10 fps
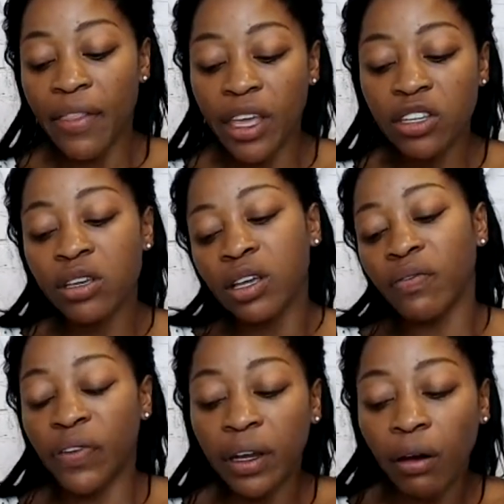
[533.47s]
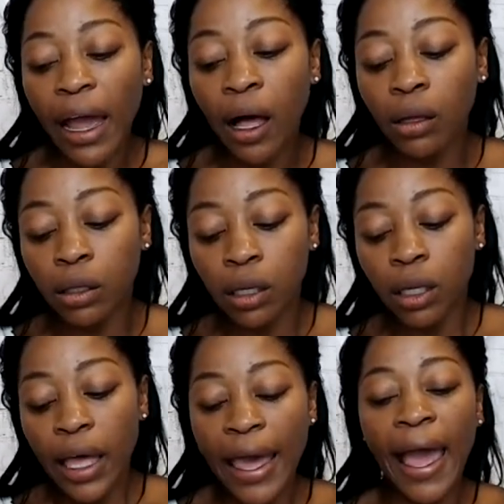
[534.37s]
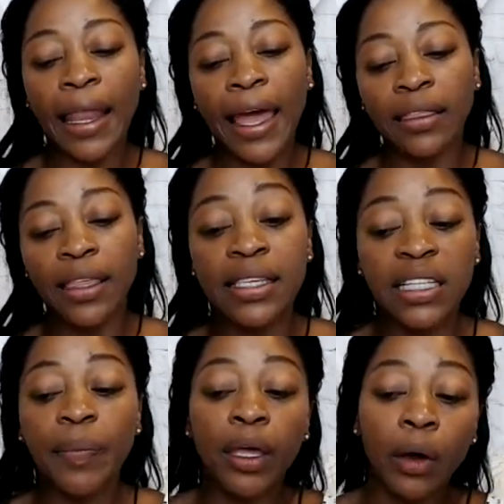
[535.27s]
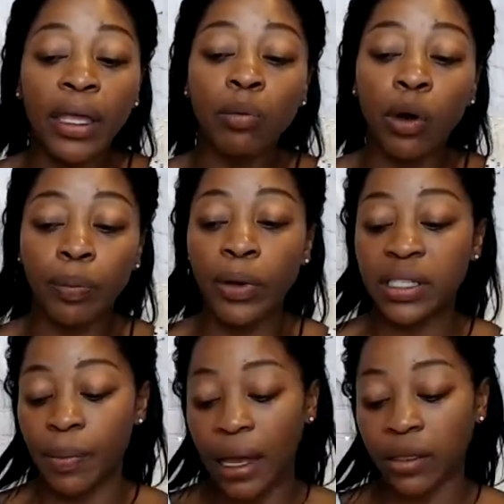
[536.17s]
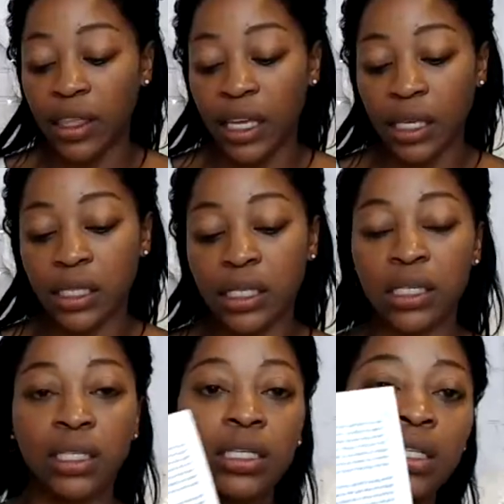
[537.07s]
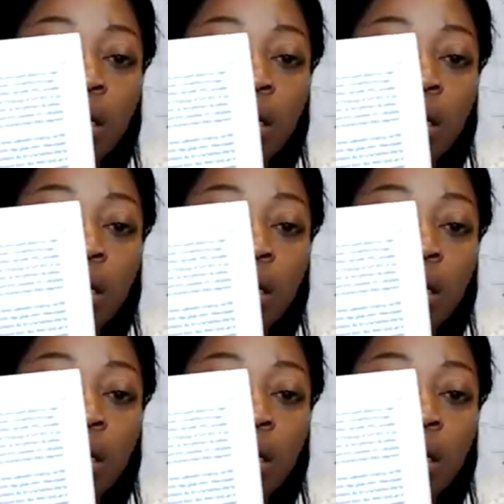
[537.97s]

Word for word: and then you can figure out, hey, I like this. Let me go get more books about this.